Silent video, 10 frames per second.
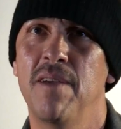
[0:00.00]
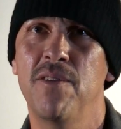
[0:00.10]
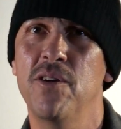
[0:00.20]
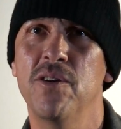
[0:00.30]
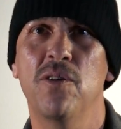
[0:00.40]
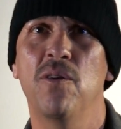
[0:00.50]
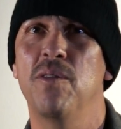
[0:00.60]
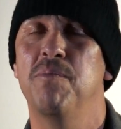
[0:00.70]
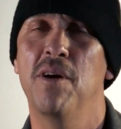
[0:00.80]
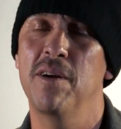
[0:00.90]
If they're gonna go to
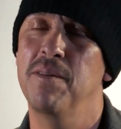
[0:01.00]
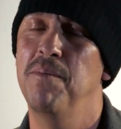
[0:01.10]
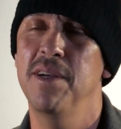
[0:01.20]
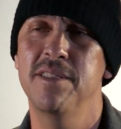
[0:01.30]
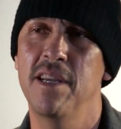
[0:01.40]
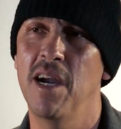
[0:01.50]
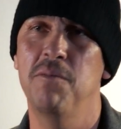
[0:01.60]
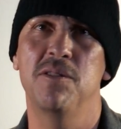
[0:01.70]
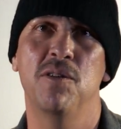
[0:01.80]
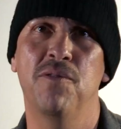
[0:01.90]
the park, the best thing I
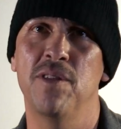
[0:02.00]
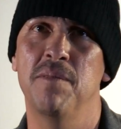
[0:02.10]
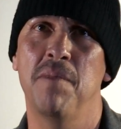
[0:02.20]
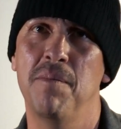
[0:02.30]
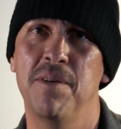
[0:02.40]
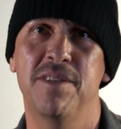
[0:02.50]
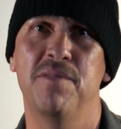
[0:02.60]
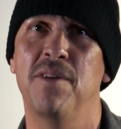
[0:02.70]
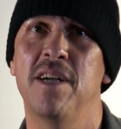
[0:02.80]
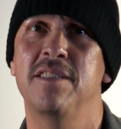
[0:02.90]
would do for them, my best
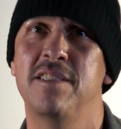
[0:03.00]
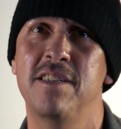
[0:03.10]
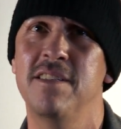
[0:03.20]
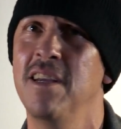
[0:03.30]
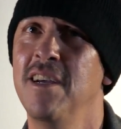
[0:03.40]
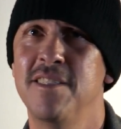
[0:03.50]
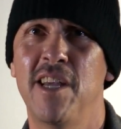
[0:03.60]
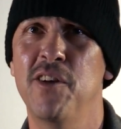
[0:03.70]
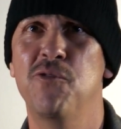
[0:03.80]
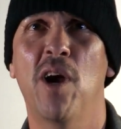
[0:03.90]
advice is just
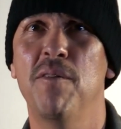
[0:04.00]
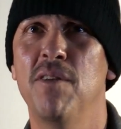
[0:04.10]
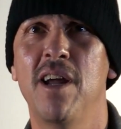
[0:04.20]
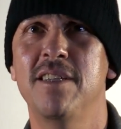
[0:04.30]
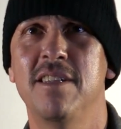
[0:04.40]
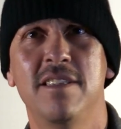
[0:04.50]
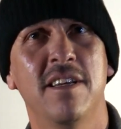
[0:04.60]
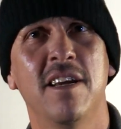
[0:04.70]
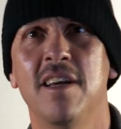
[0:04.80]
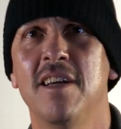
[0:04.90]
take your driver license
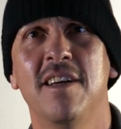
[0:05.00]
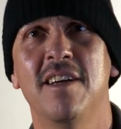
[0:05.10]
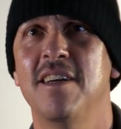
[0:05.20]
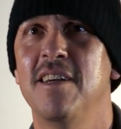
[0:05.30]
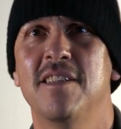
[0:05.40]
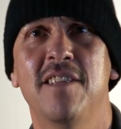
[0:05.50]
and